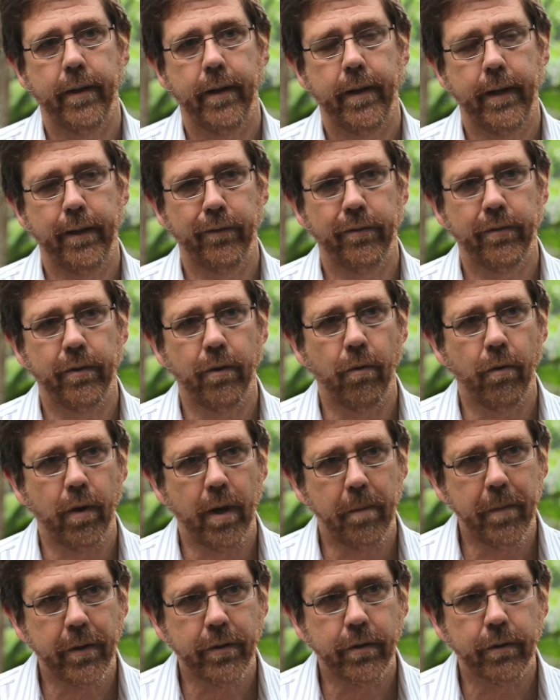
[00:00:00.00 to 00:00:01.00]
And so
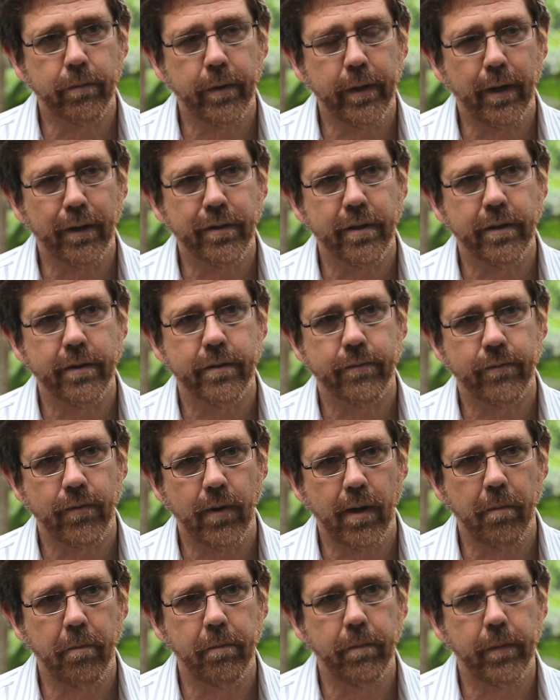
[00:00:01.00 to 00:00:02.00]
emissions reductions
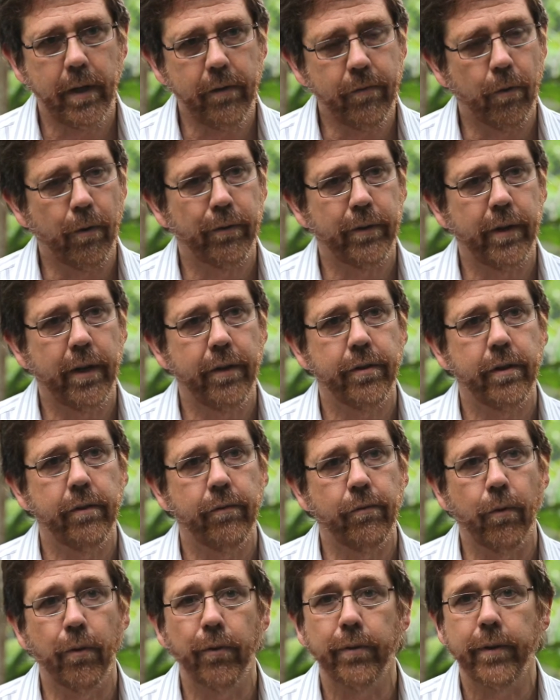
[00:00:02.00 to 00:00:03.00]
from deforestation and
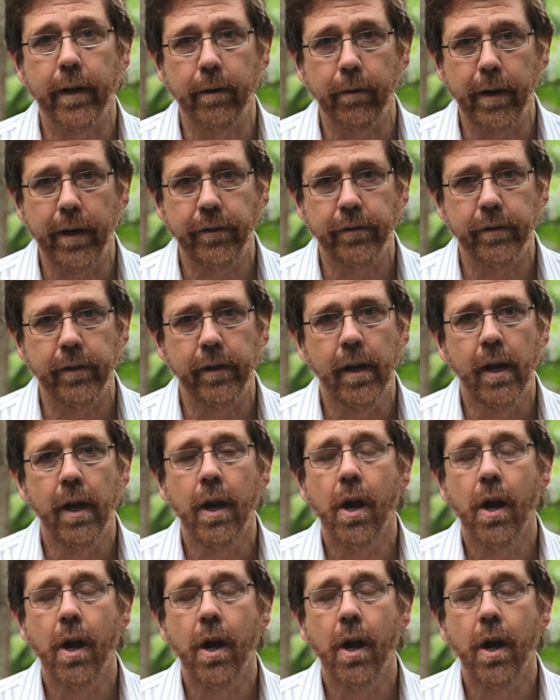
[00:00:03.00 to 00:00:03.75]
forest degradation